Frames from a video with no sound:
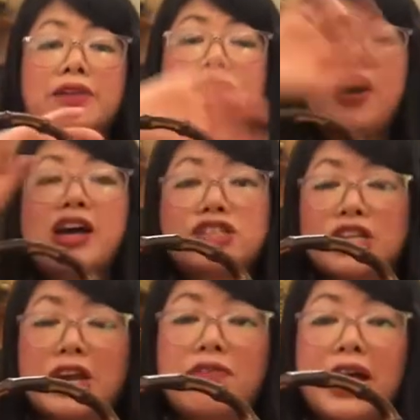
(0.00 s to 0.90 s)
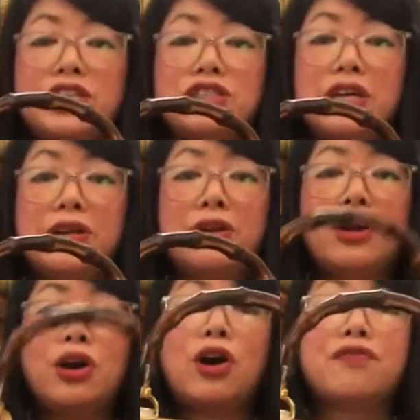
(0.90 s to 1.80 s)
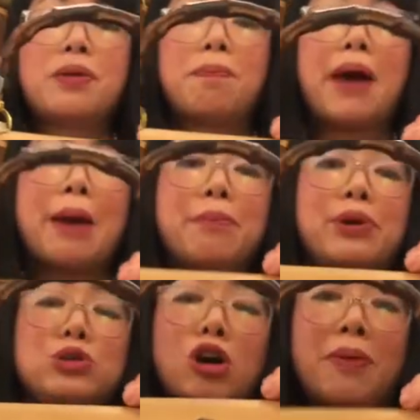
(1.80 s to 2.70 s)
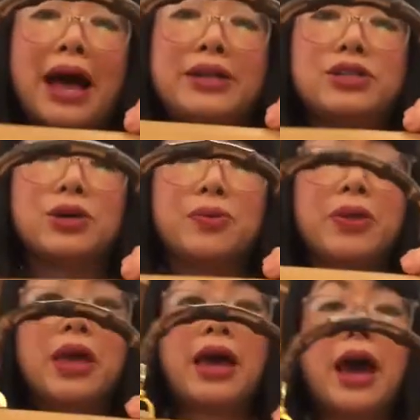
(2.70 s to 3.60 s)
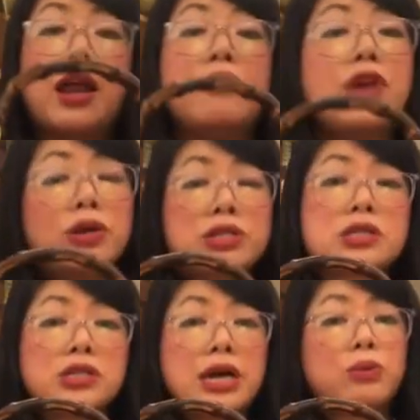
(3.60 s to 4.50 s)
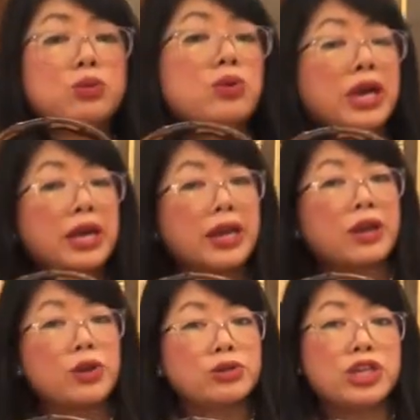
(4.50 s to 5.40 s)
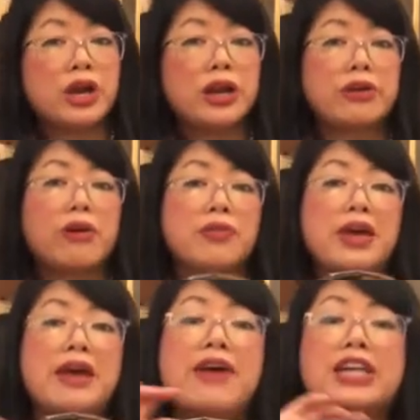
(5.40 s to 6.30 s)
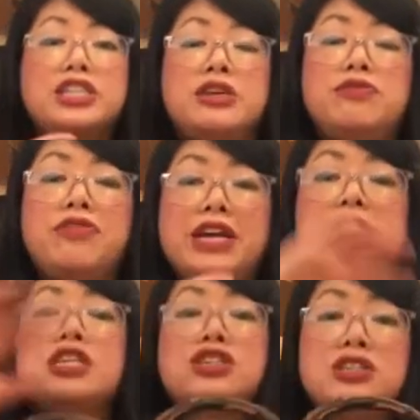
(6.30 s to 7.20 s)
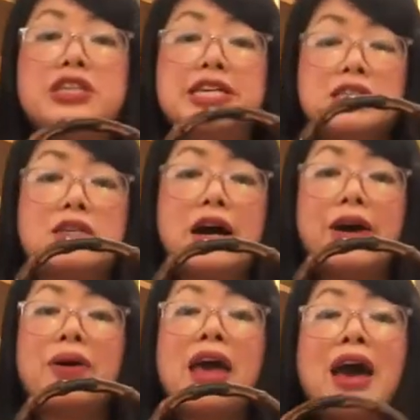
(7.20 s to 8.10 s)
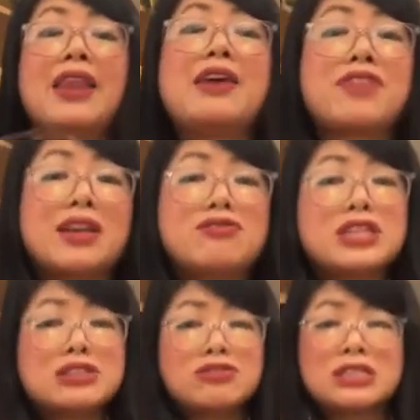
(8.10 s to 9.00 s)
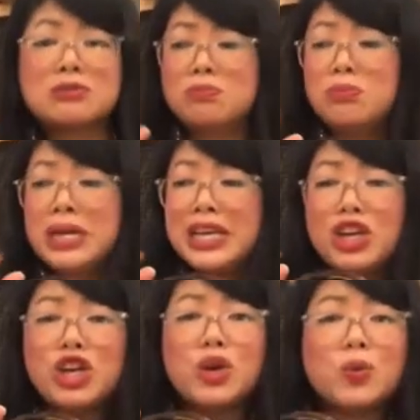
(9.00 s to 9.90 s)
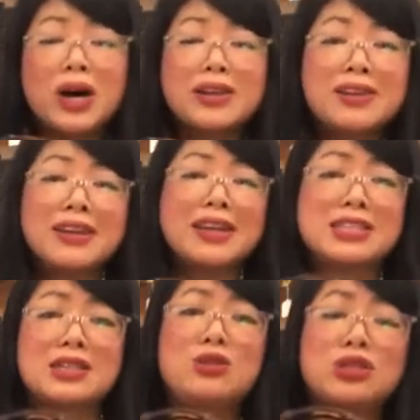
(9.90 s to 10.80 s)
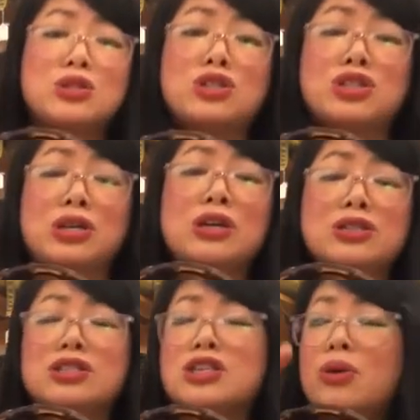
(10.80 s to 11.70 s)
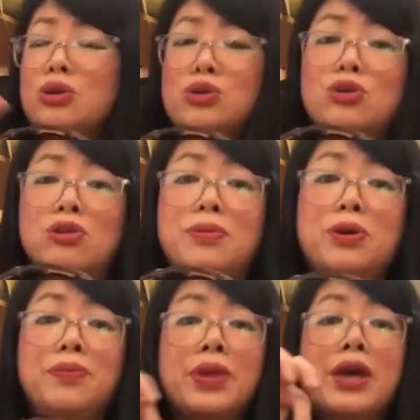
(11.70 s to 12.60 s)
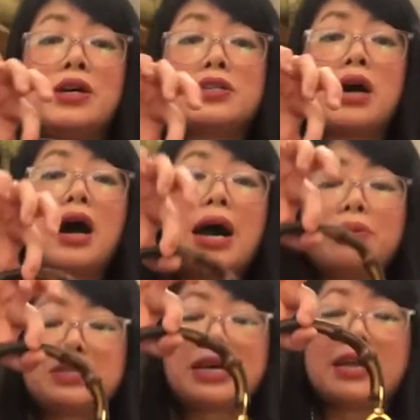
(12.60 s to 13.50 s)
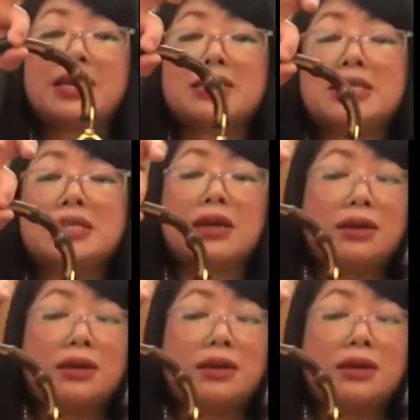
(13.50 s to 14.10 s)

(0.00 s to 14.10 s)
the first generation of the bamboo top handle. And I've noticed because I was walking in Gucci earlier on, they have actually re-editioned this style and they've done this little mini cute one. So, so, uh, so adorable. So I would say this is